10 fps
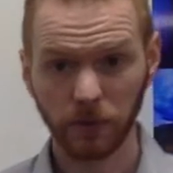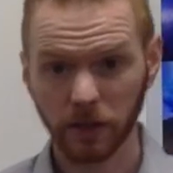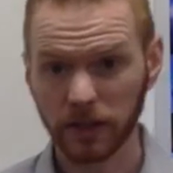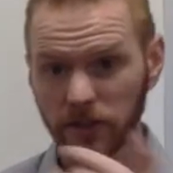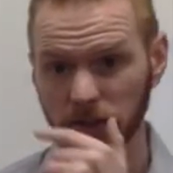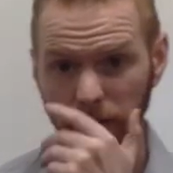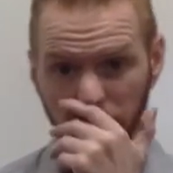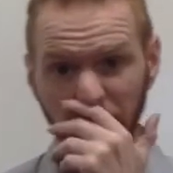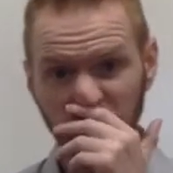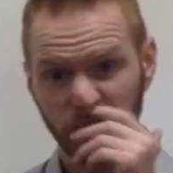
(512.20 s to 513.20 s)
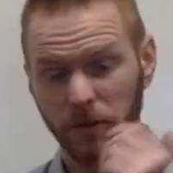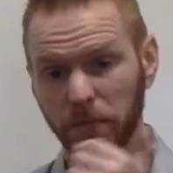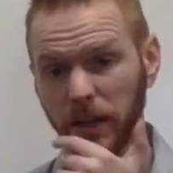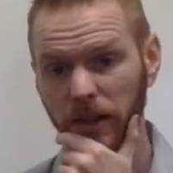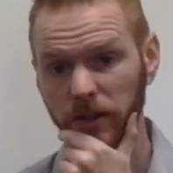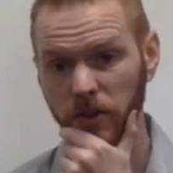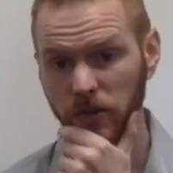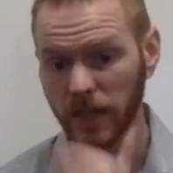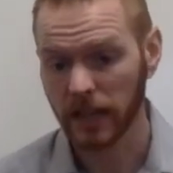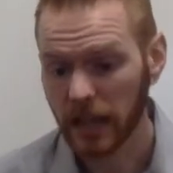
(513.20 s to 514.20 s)
you're getting the same values when you're plugging those
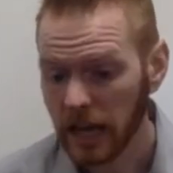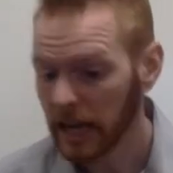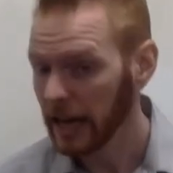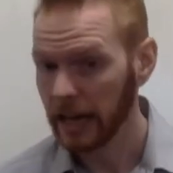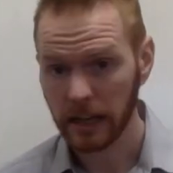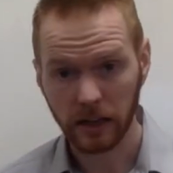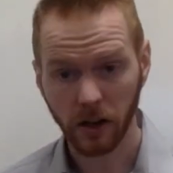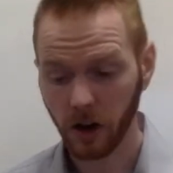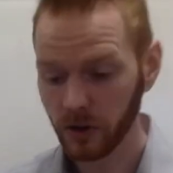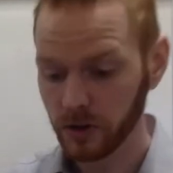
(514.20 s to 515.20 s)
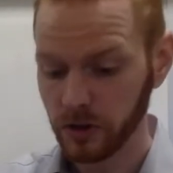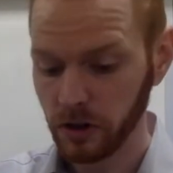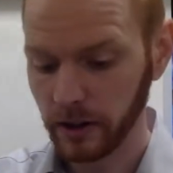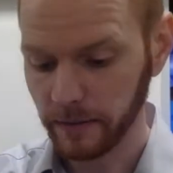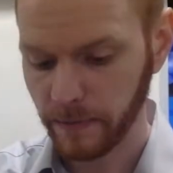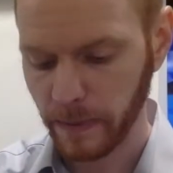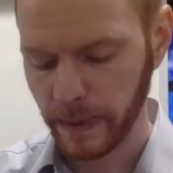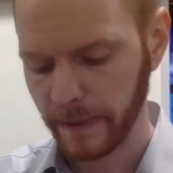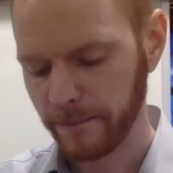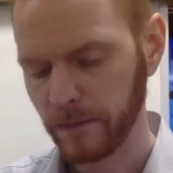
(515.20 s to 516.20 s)
in. And all you're doing,
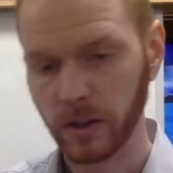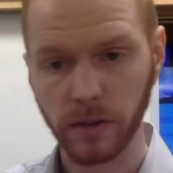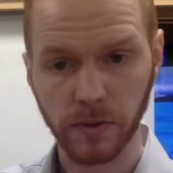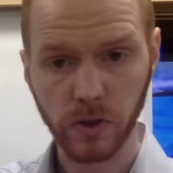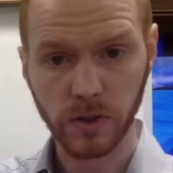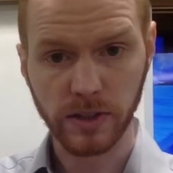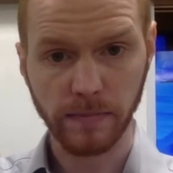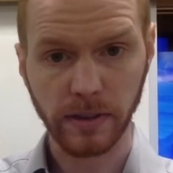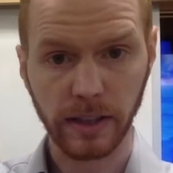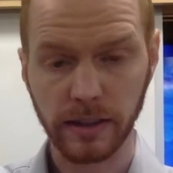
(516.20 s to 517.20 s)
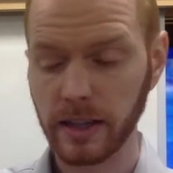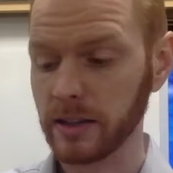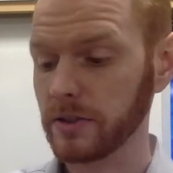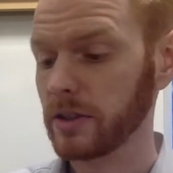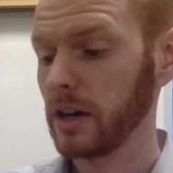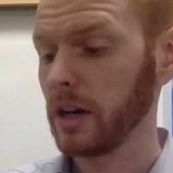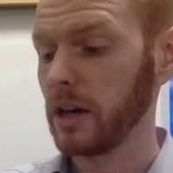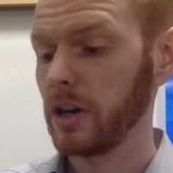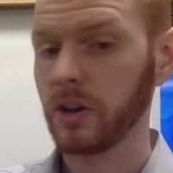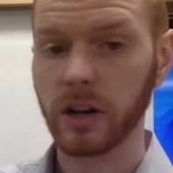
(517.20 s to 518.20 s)
okay, if you're using something like this,
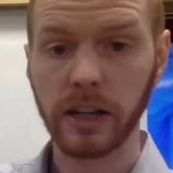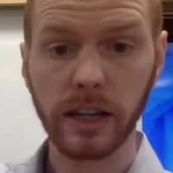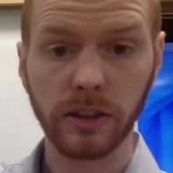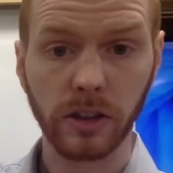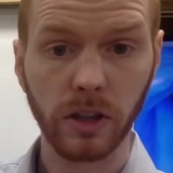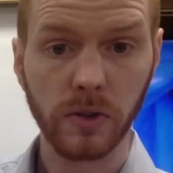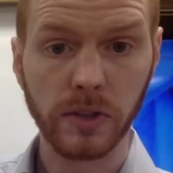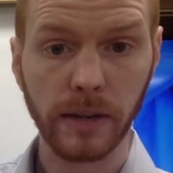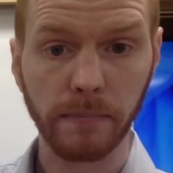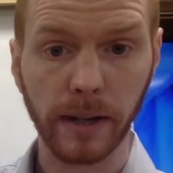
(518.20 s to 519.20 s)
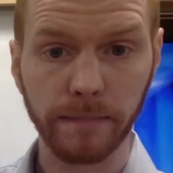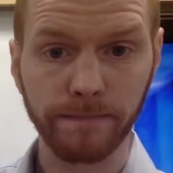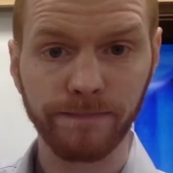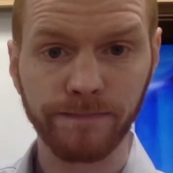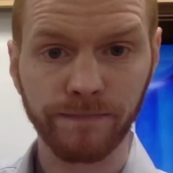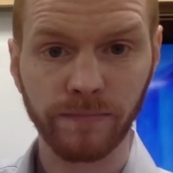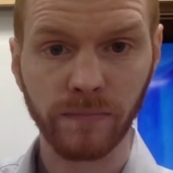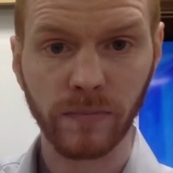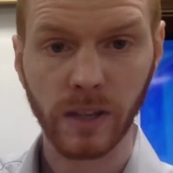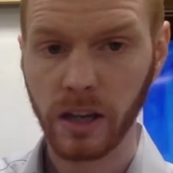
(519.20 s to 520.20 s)
you're going to hit the cosine button.
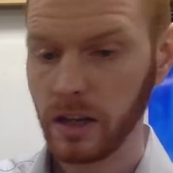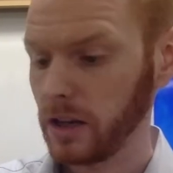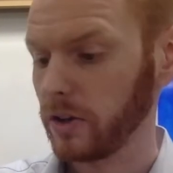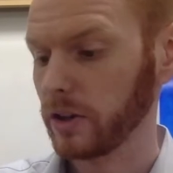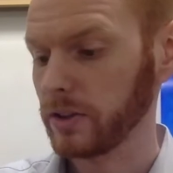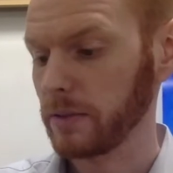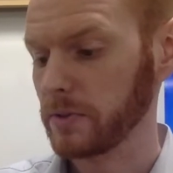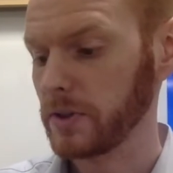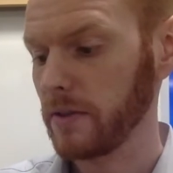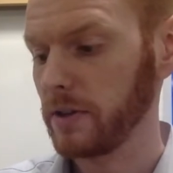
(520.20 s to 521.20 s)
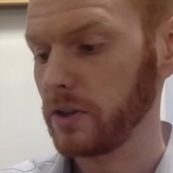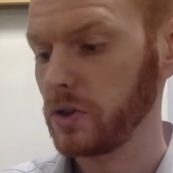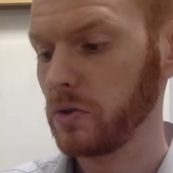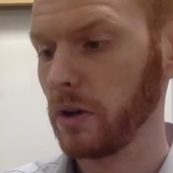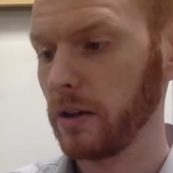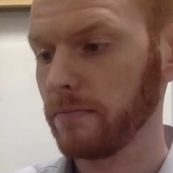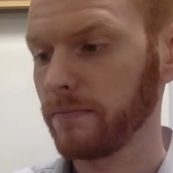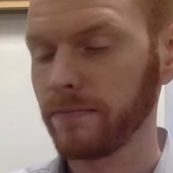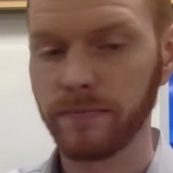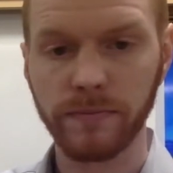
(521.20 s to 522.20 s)
You're going to type 72 in,
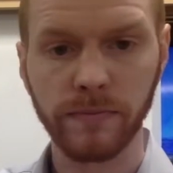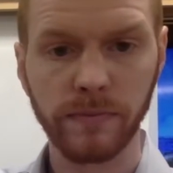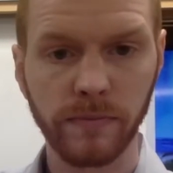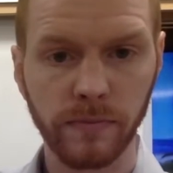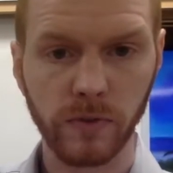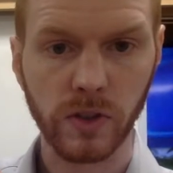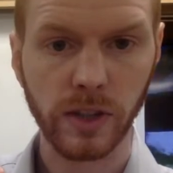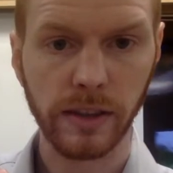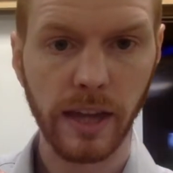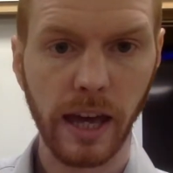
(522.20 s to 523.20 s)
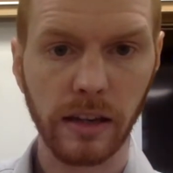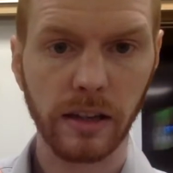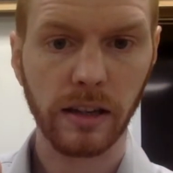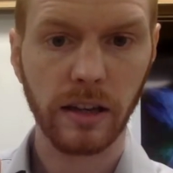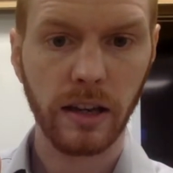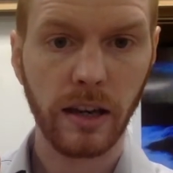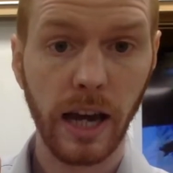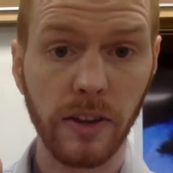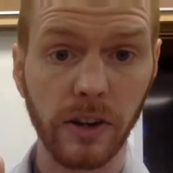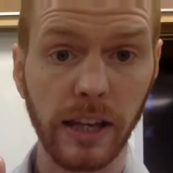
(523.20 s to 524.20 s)
just like that,
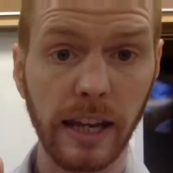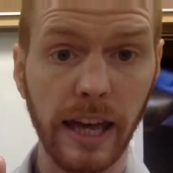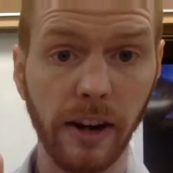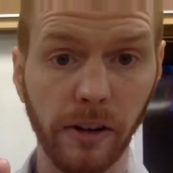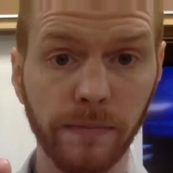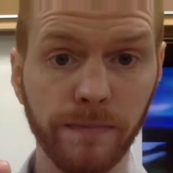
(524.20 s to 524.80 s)
and you're going to hit enter.